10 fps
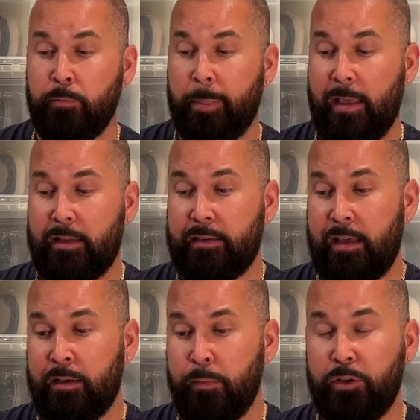And
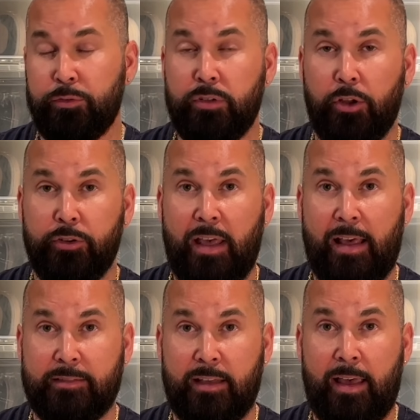then Matrix Audio
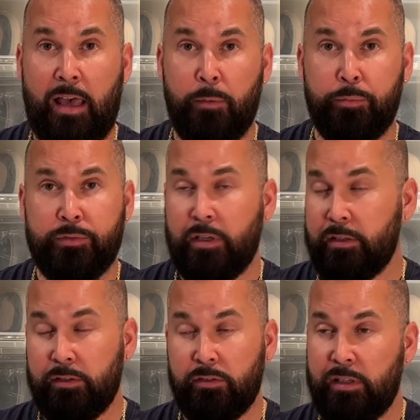has an app that
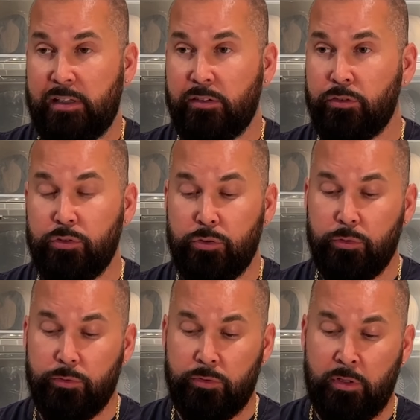is easy to
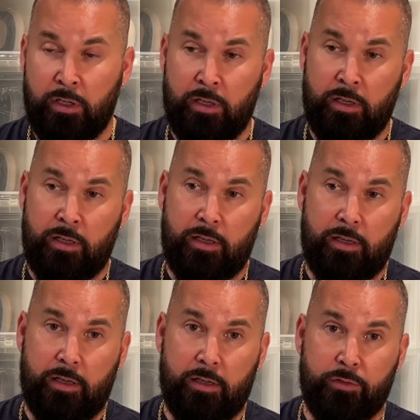use.
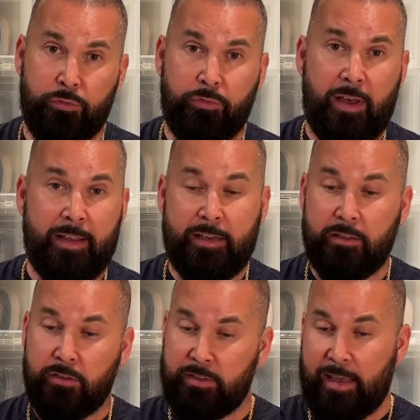Find
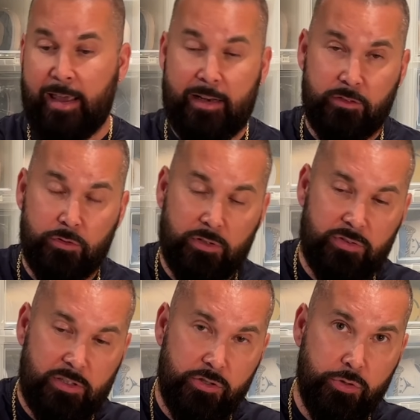it, scan it. You can
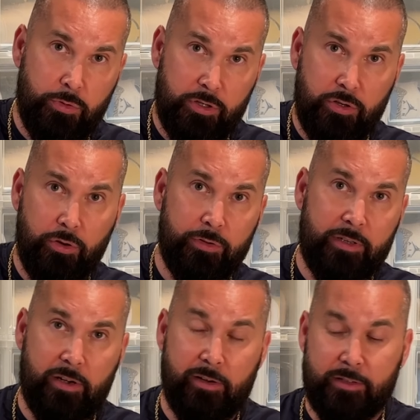see the QR code
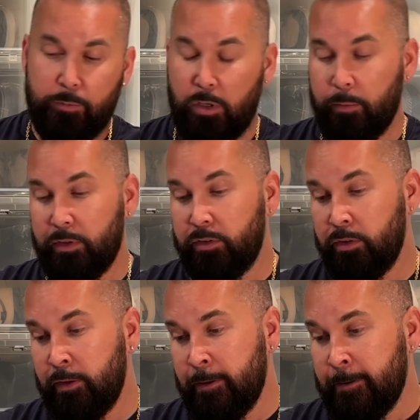there at the
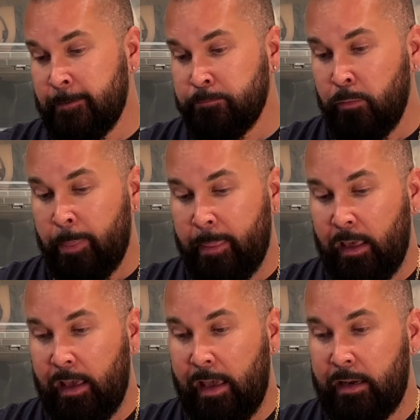moment.
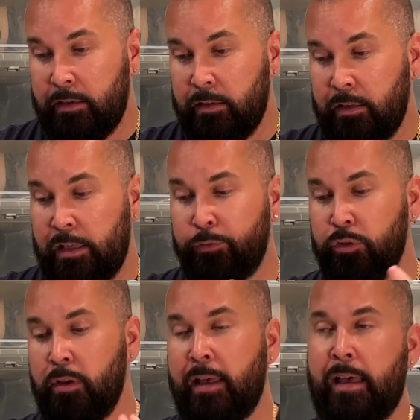And if
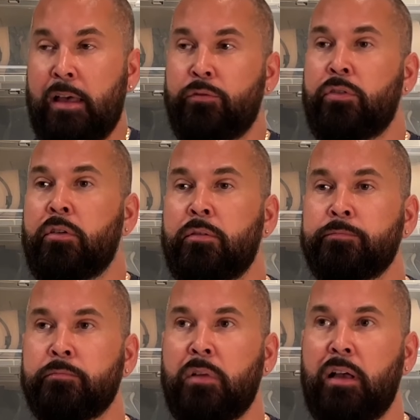you have,
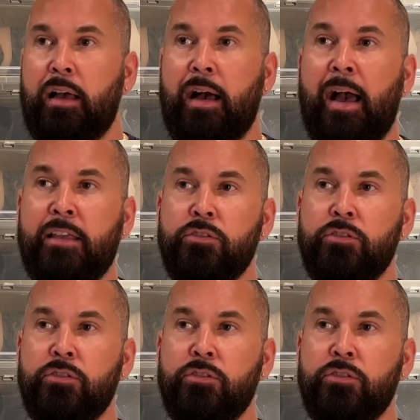I